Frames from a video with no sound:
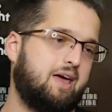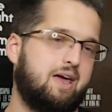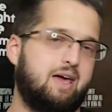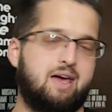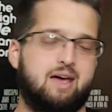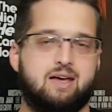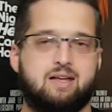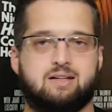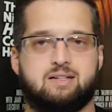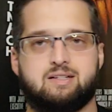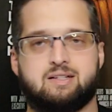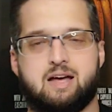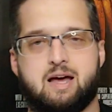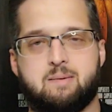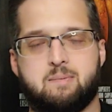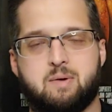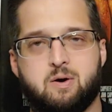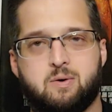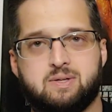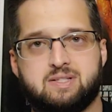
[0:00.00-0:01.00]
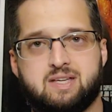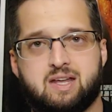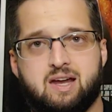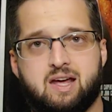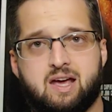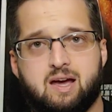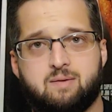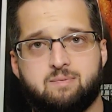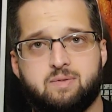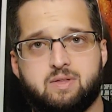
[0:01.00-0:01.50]
And I'm always going
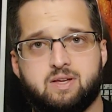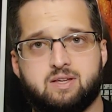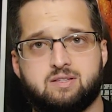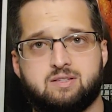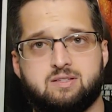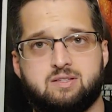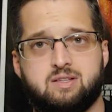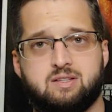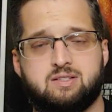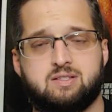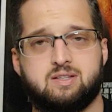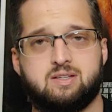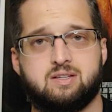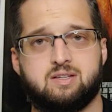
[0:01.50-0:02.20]
to have this. This